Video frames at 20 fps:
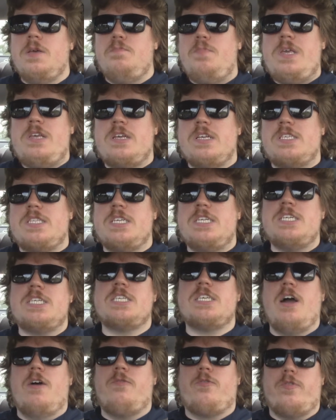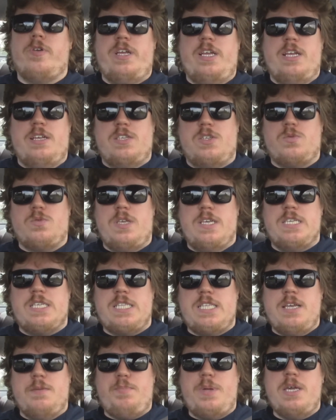because the discovery is
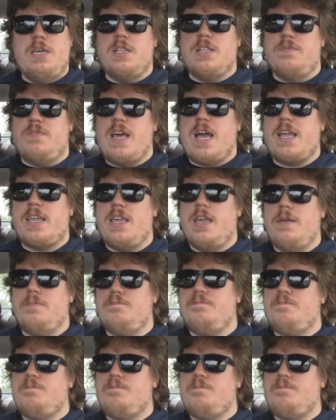the appeal of that game.